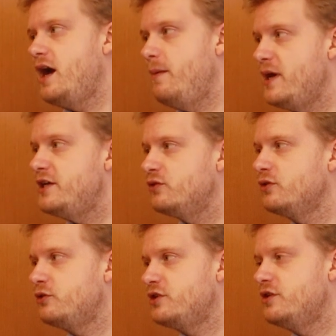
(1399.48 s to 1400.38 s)
And based
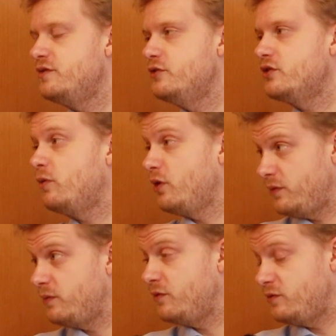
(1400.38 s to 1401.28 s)
on those interviews, I want
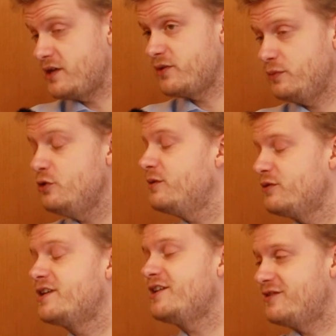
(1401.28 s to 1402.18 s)
to write a book. I'm
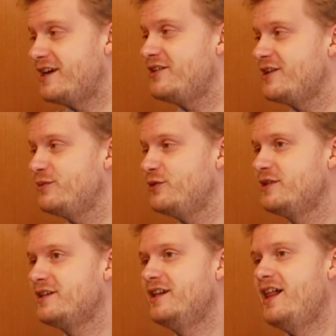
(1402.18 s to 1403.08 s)
already writing a
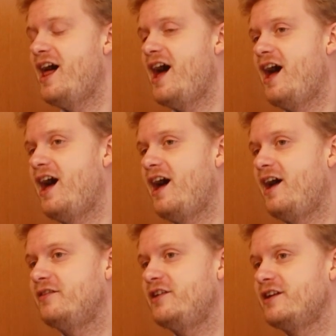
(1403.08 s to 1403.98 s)
book.
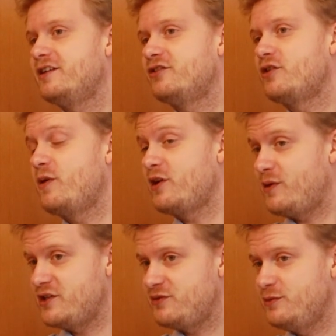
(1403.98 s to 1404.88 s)
I think it's going
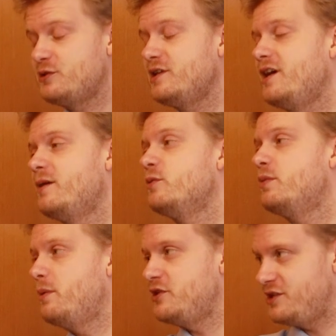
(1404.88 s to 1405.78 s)
quite smoothly. I aim to
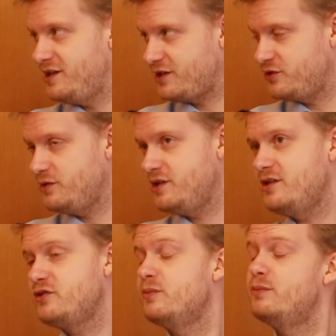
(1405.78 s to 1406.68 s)
publish it in the next 2
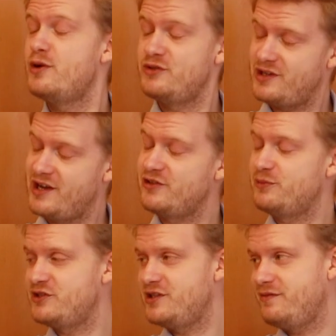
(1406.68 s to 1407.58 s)
years on both sides of
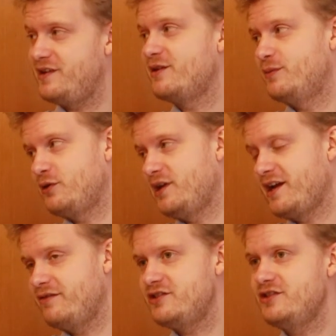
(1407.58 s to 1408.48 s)
the Pacific, in both
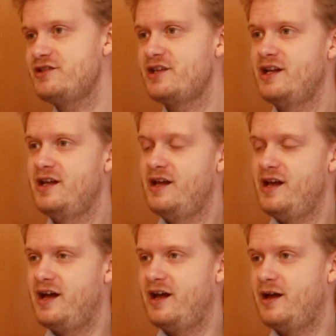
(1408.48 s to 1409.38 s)
languages.
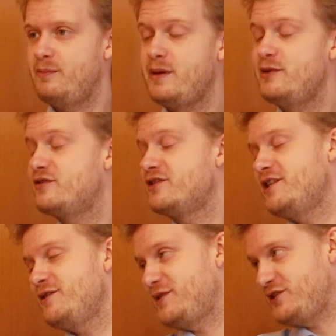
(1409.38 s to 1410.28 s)
Maybe
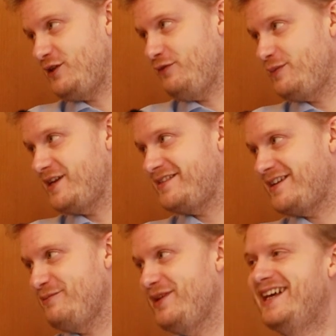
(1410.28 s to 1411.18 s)
translate it myself by that
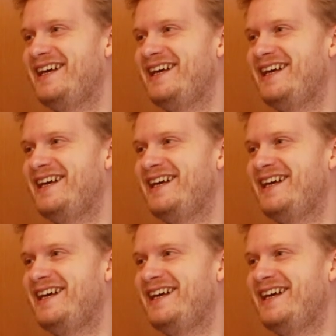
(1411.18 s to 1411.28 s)
time.